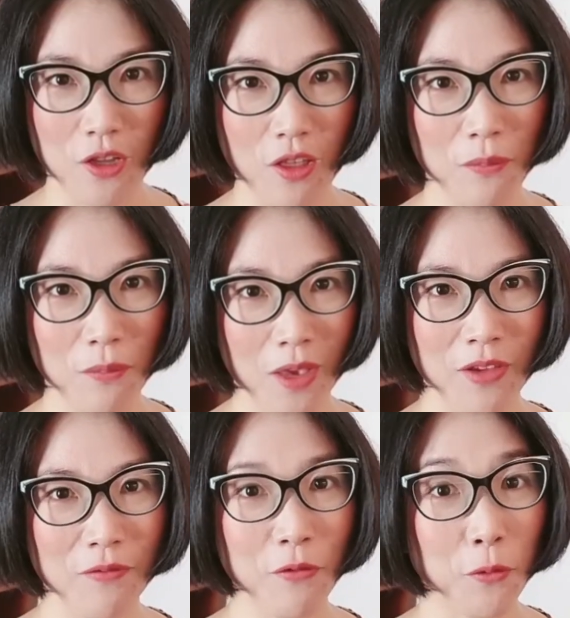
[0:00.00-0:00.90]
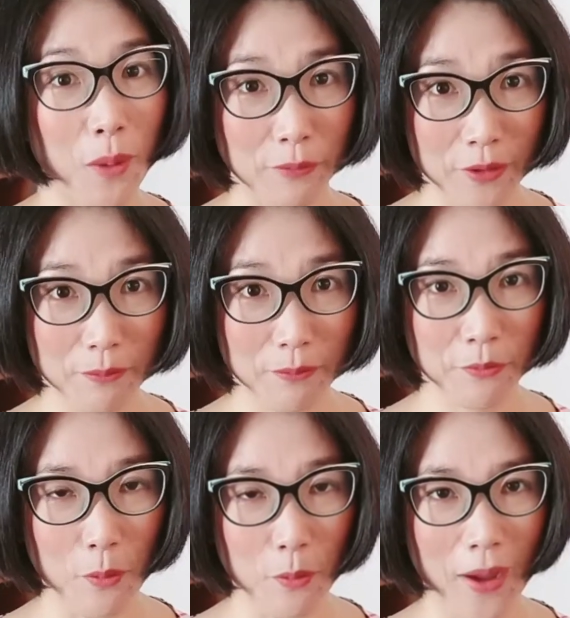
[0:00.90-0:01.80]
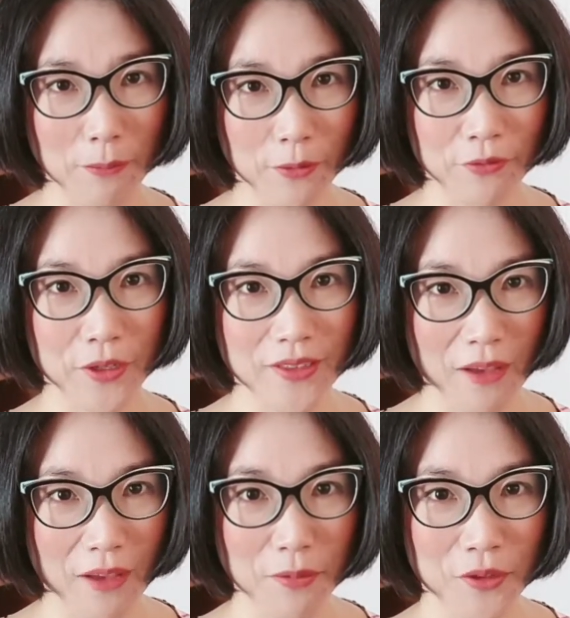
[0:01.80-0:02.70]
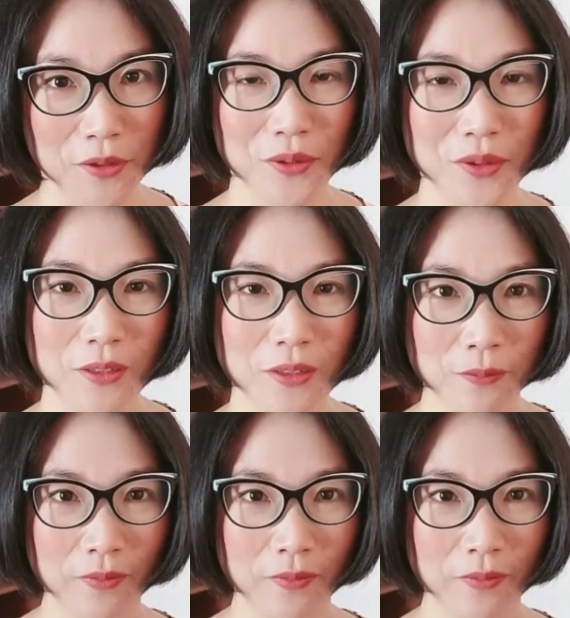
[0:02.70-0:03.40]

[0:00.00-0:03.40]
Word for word: on them even for my previous episodes.